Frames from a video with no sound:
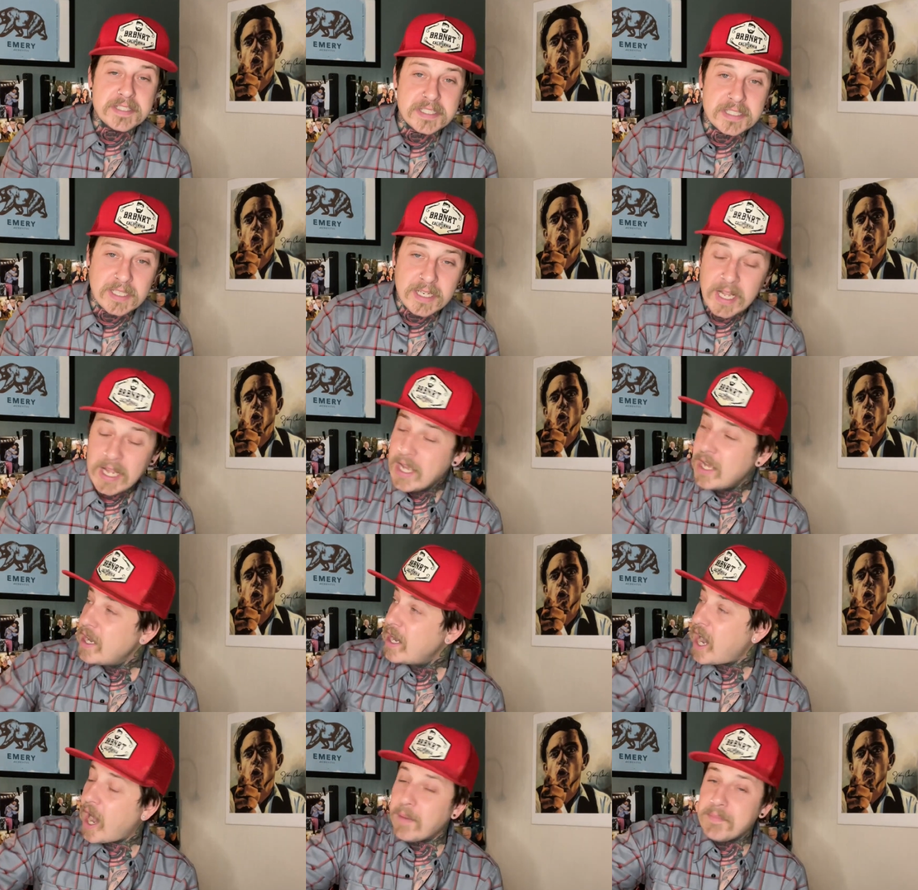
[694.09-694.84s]
Speaker 1: and
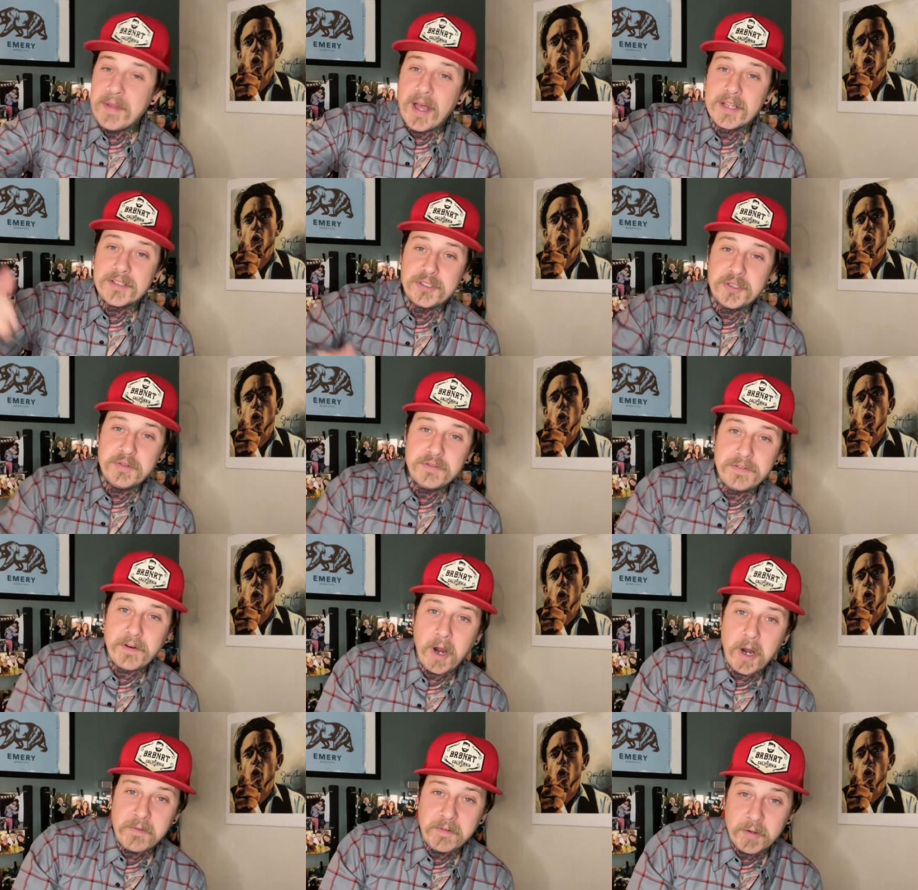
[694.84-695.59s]
I'm not too
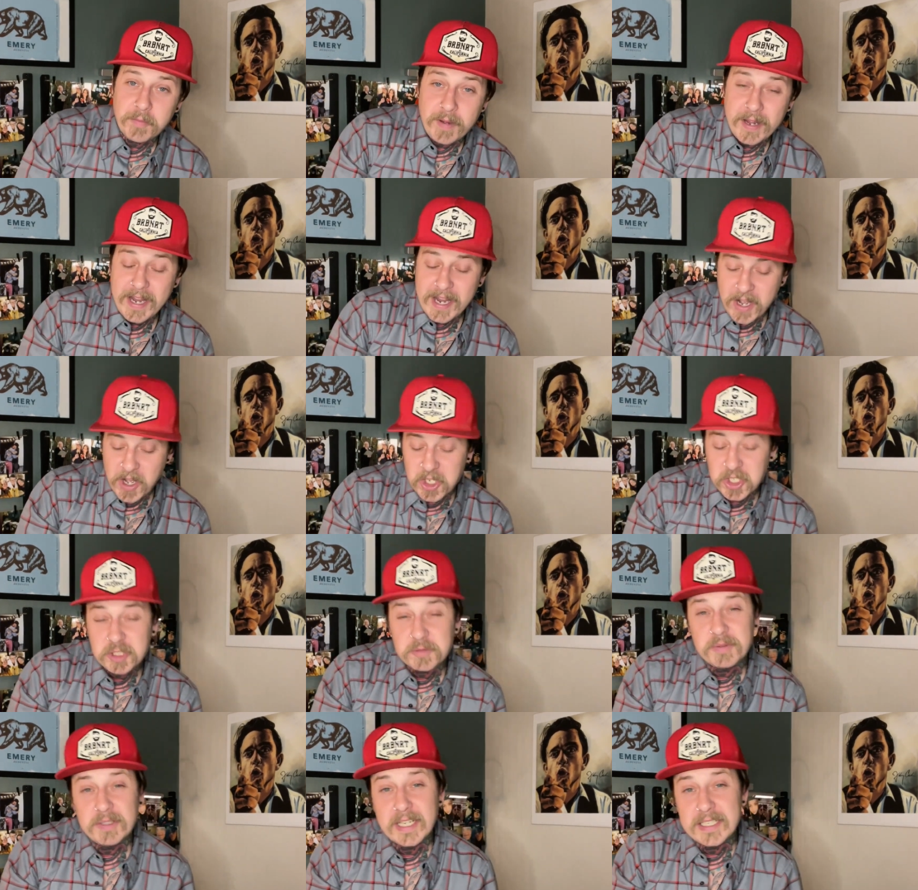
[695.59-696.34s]
far from my house,
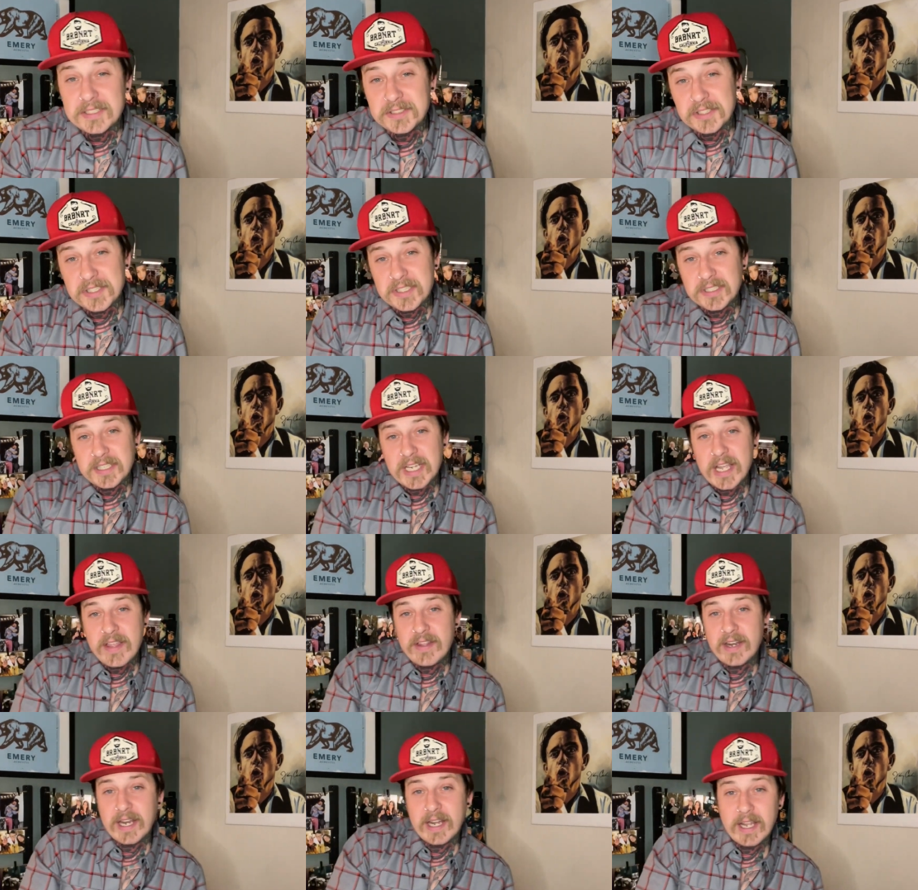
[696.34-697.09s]
but let's just say that
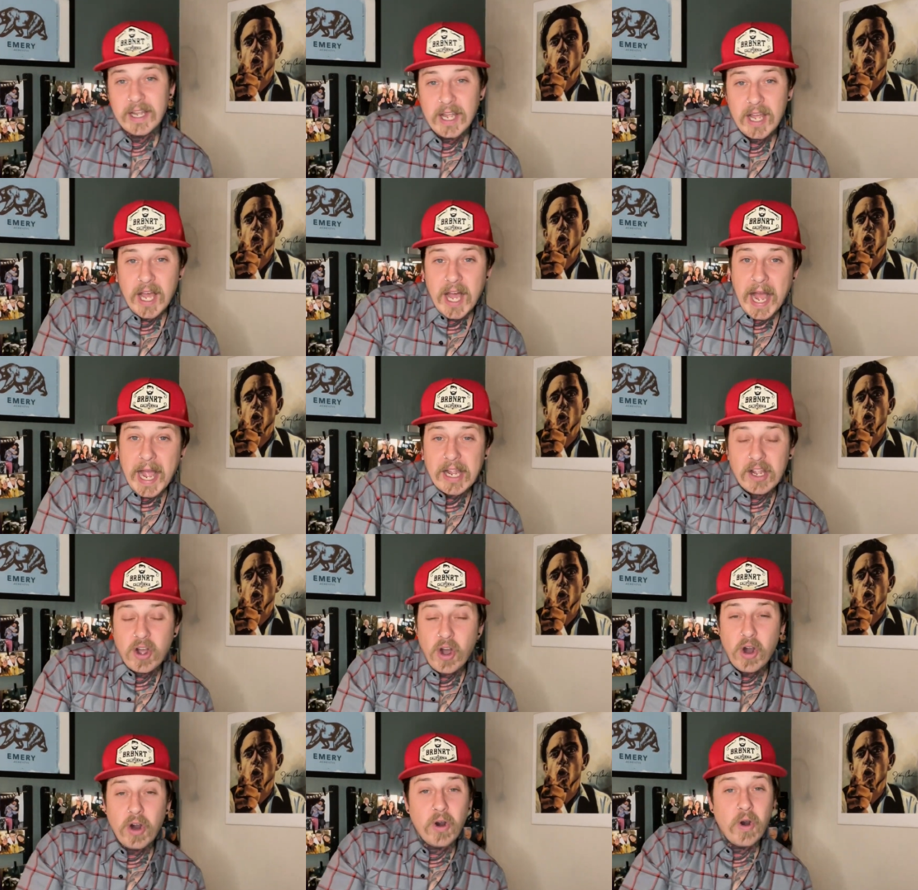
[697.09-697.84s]
I, I
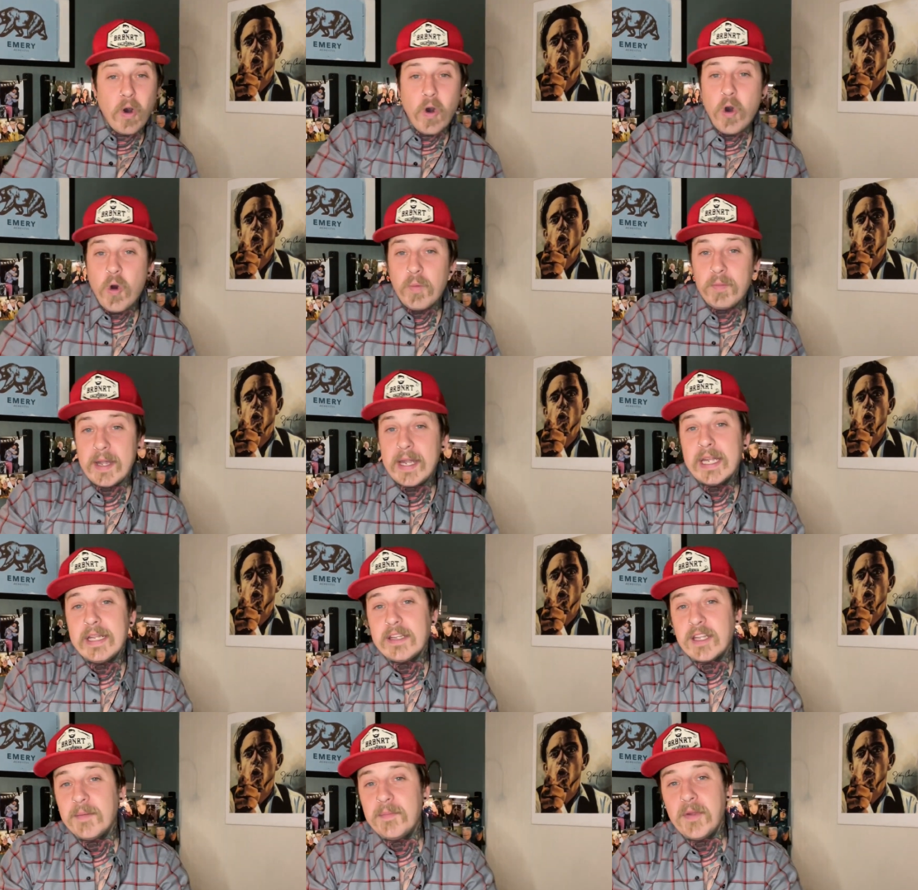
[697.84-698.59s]
call home, letting
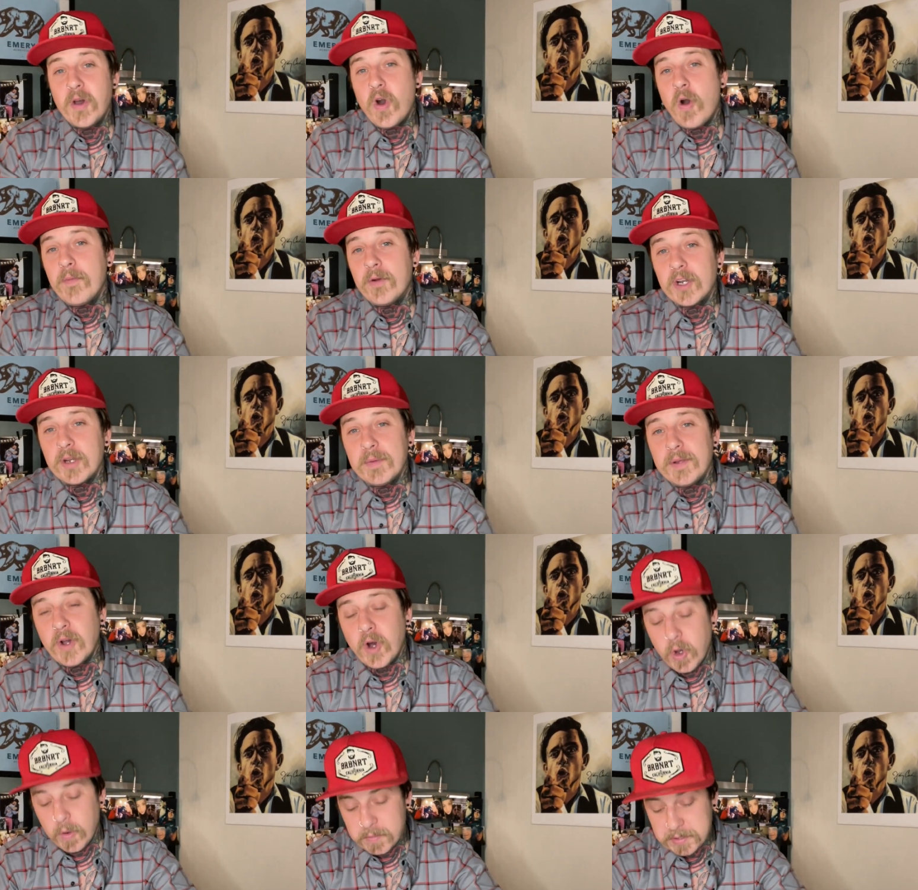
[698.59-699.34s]
them know I'm going to be
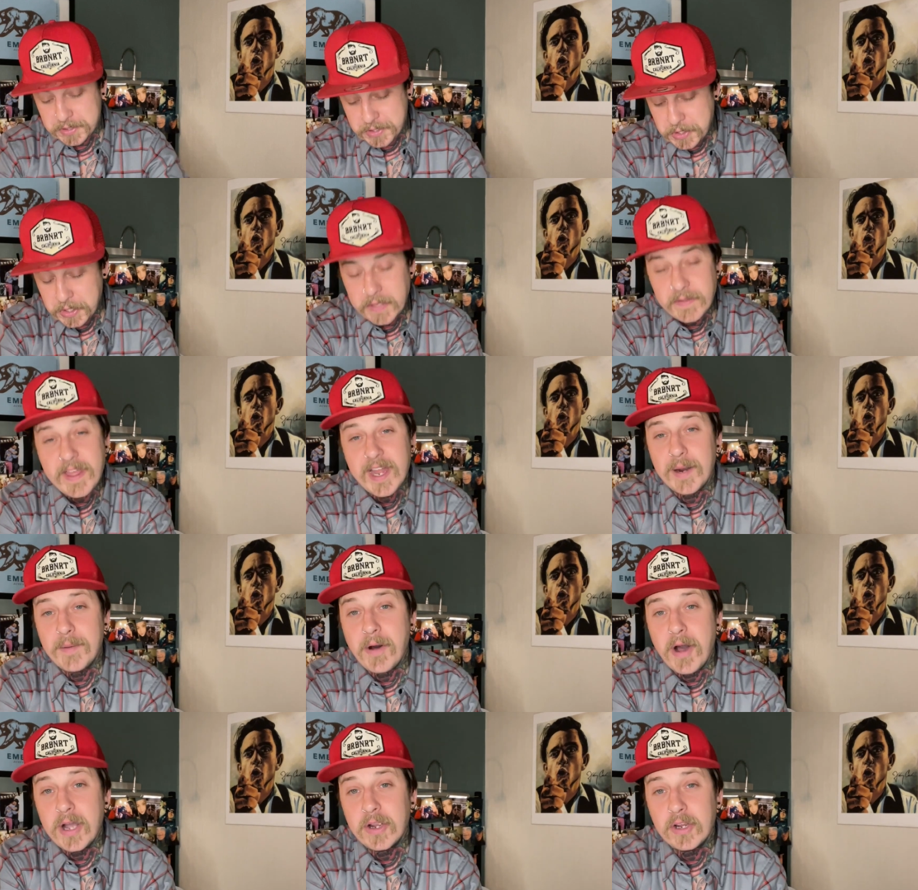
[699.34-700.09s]
home soon, and that I'm
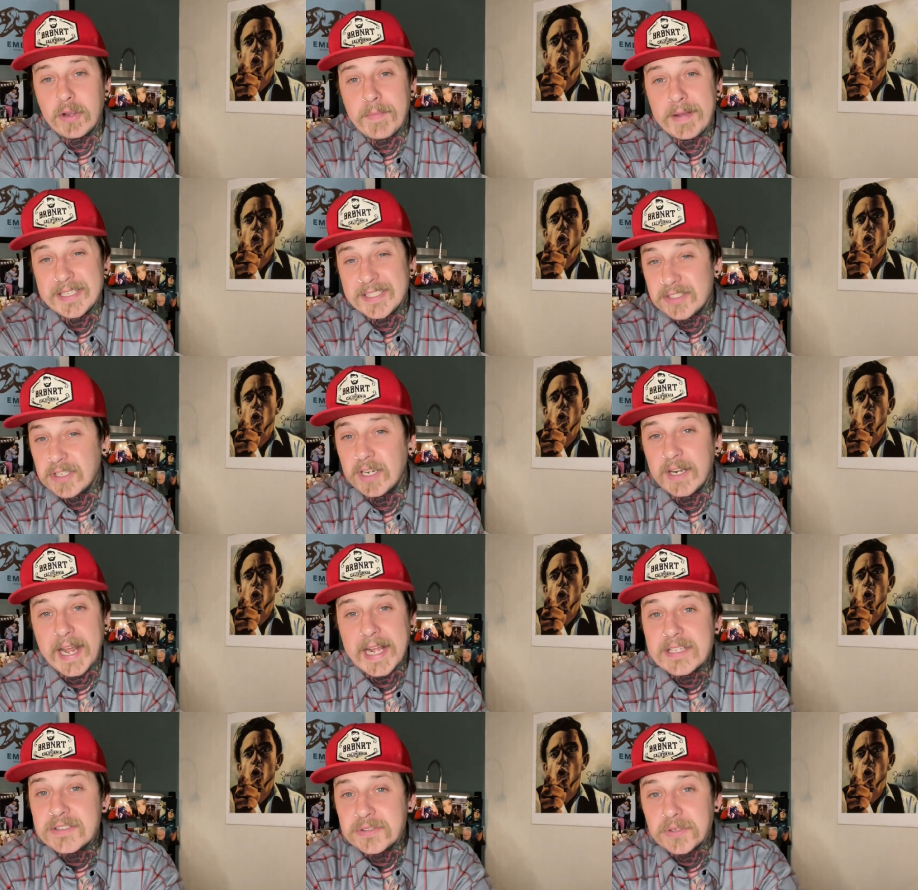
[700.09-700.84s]
hungry. My son
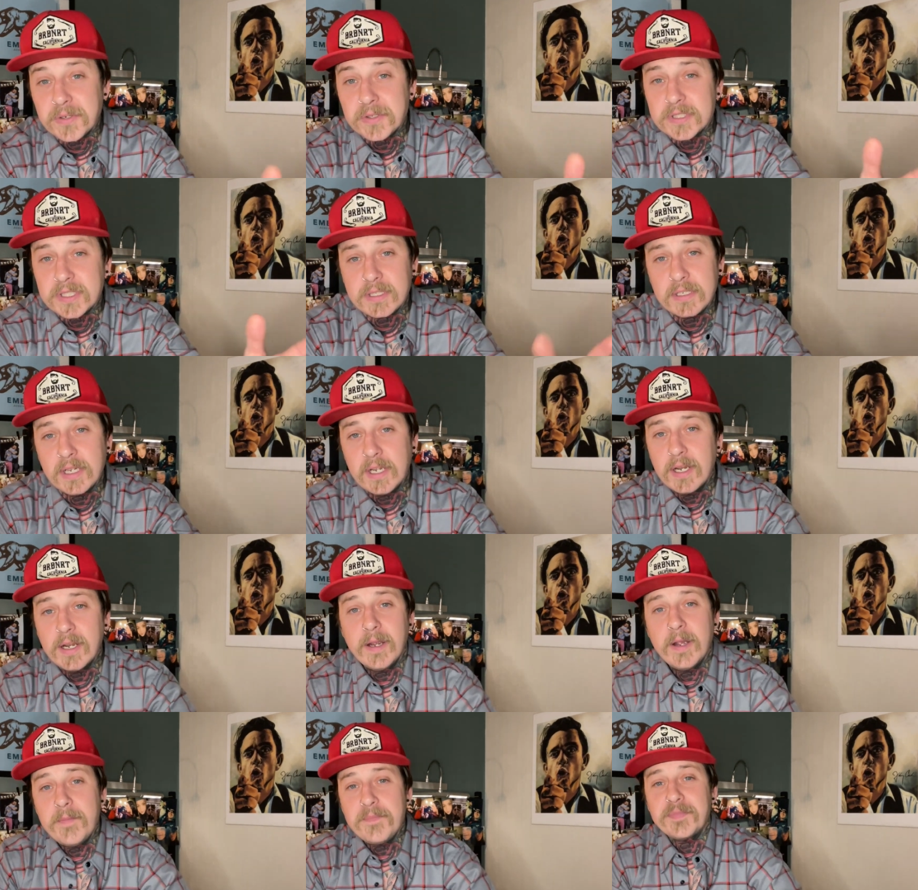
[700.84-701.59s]
answers, and
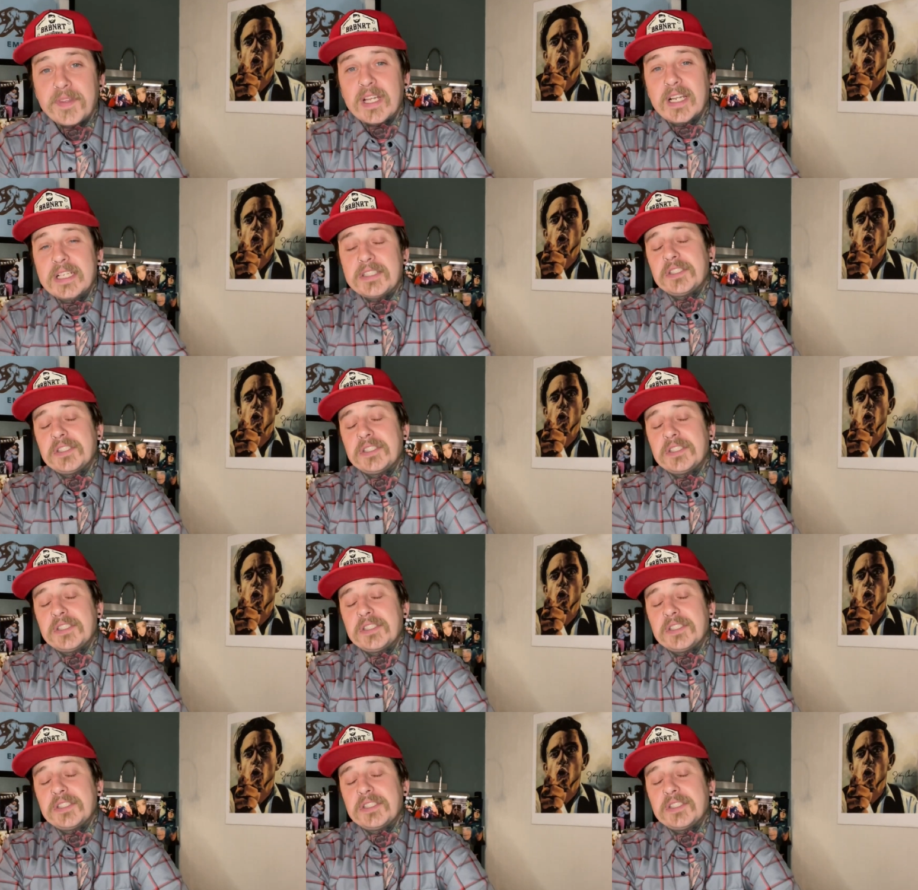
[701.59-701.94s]
let's